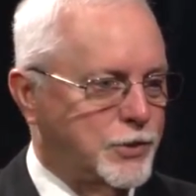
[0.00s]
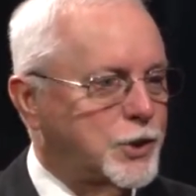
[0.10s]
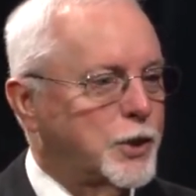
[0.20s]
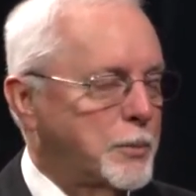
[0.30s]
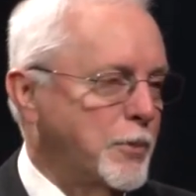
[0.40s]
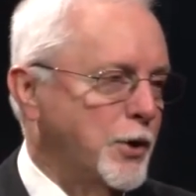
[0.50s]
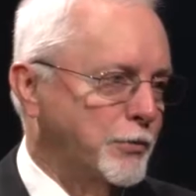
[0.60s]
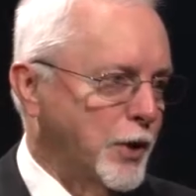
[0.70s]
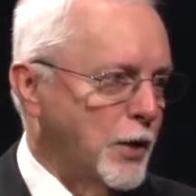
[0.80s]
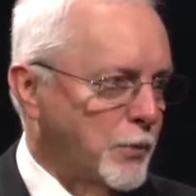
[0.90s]
turned him
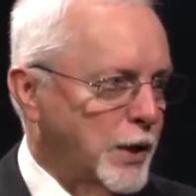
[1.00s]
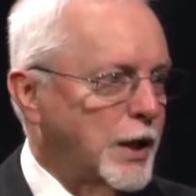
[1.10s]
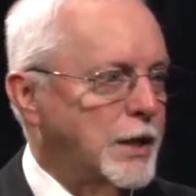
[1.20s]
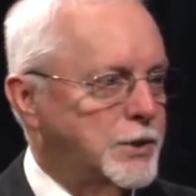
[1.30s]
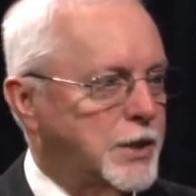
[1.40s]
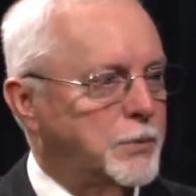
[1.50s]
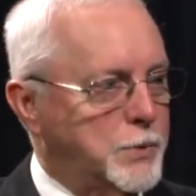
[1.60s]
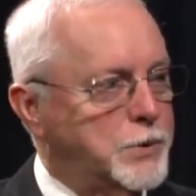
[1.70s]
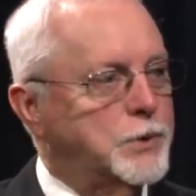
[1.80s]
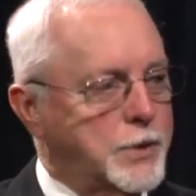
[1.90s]
over, and I realized he
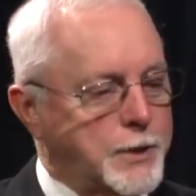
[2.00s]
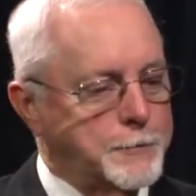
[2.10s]
was